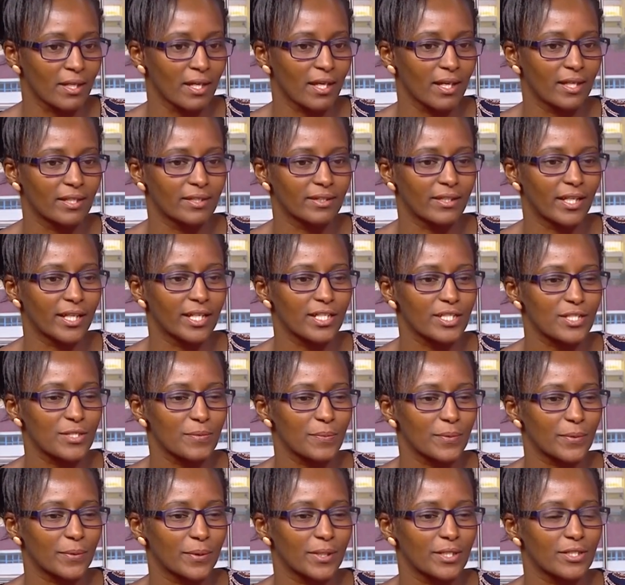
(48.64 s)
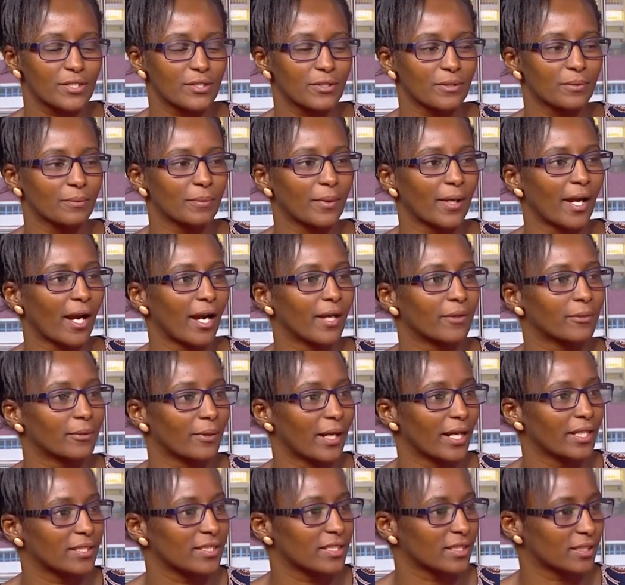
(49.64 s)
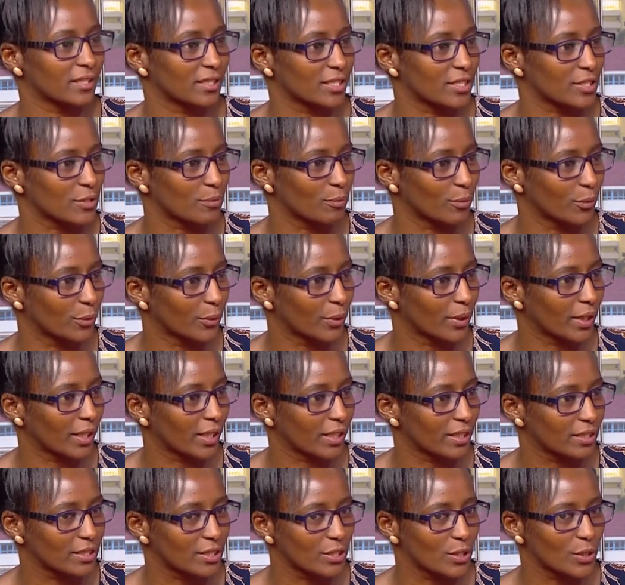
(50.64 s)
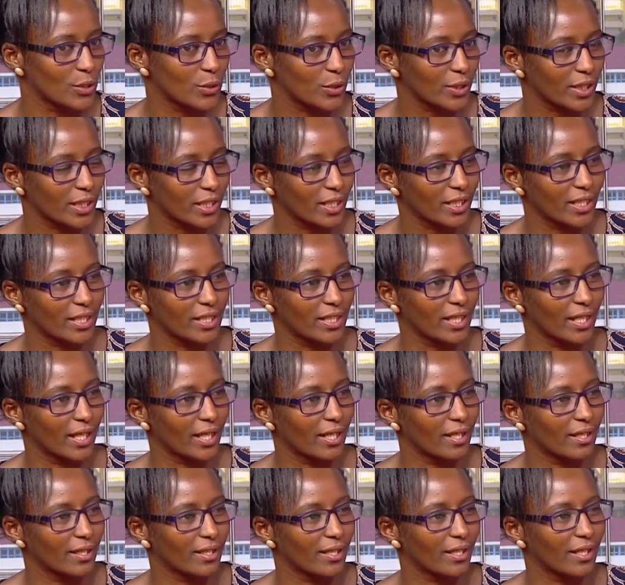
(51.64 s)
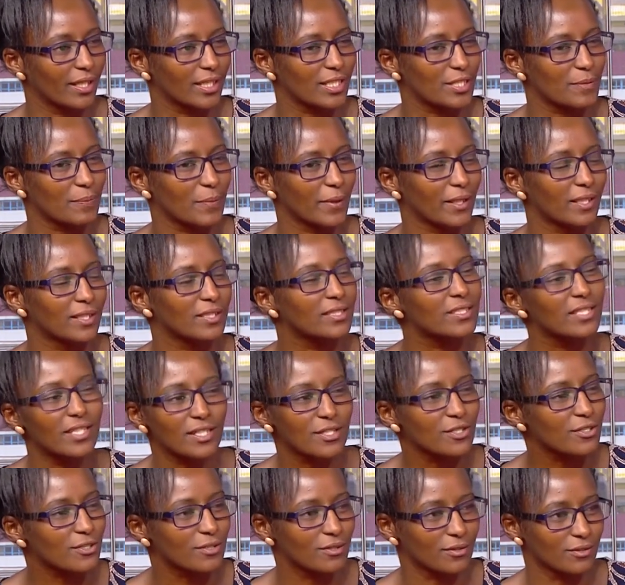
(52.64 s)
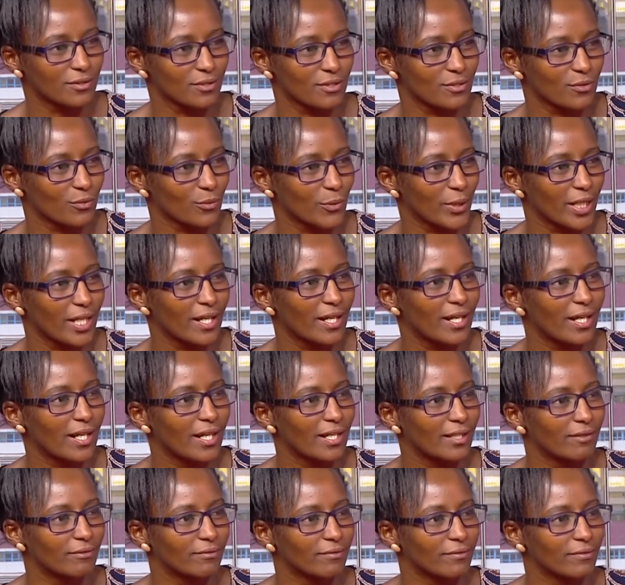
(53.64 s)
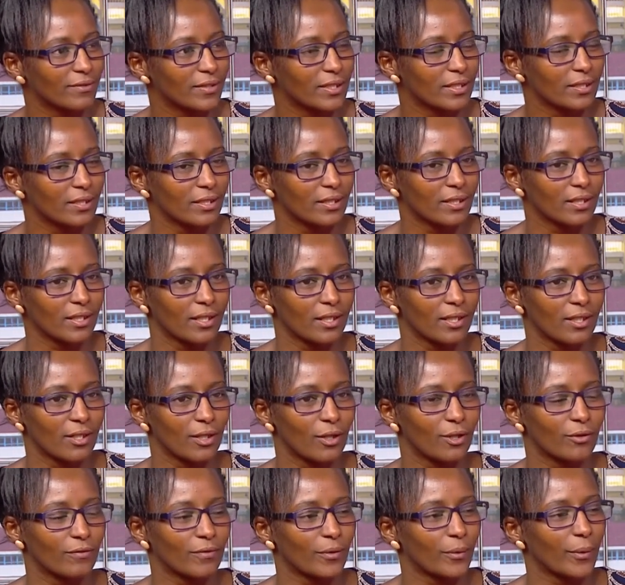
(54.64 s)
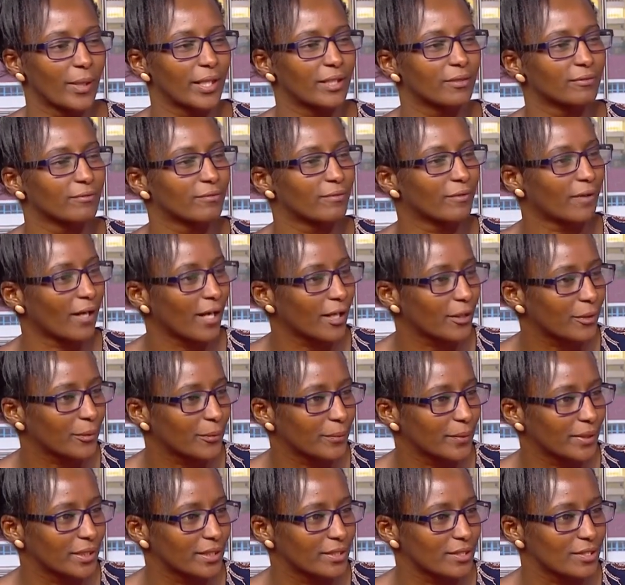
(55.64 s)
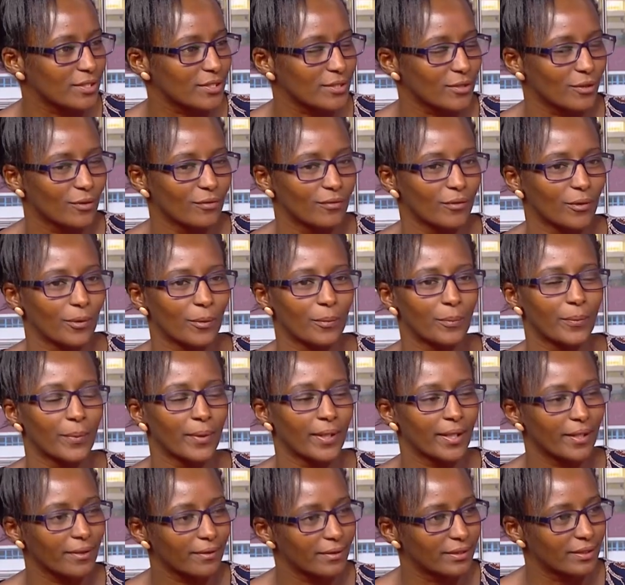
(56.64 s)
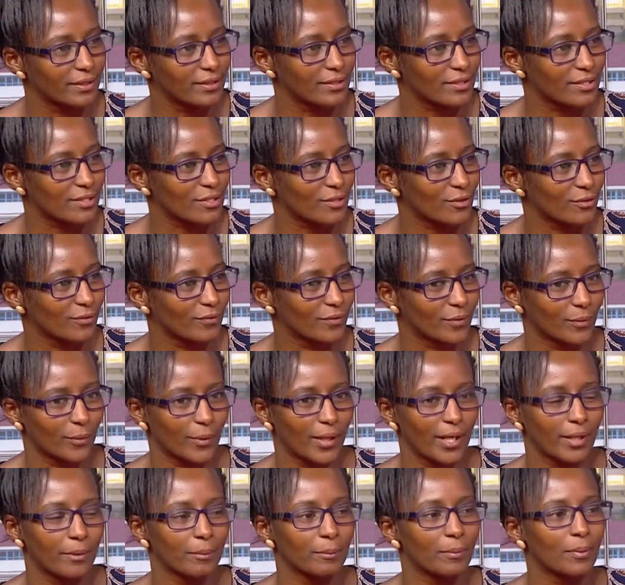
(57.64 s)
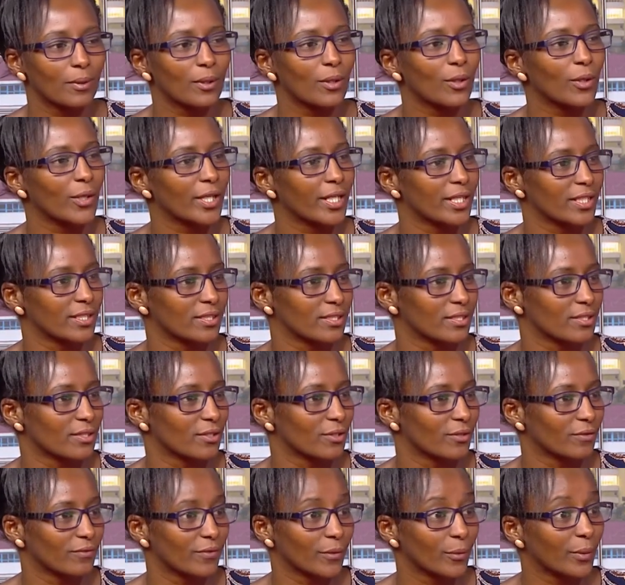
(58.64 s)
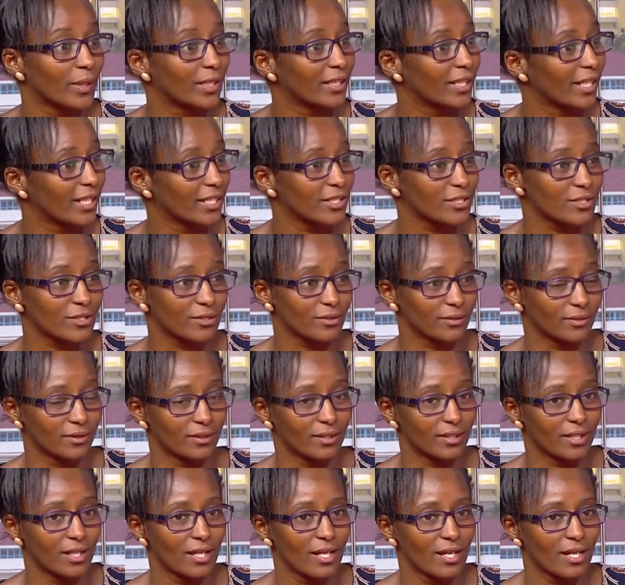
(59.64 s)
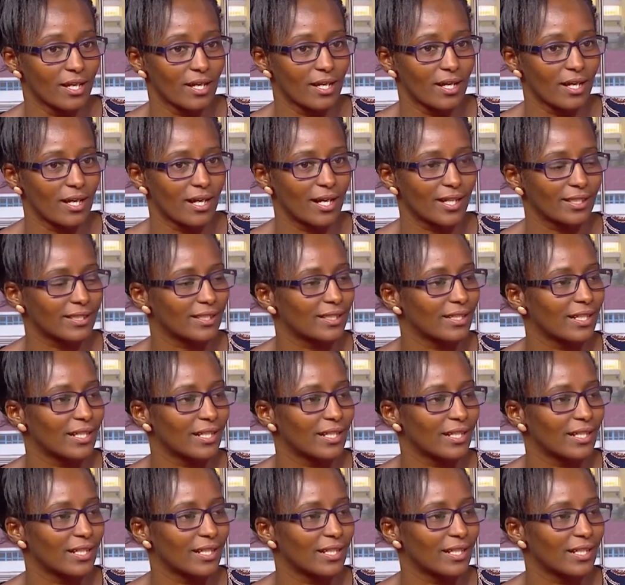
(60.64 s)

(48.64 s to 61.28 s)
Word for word: And the inspiration behind writing this book is looking at the expectations we have of our environments, of our parents, of our employers, of our nation at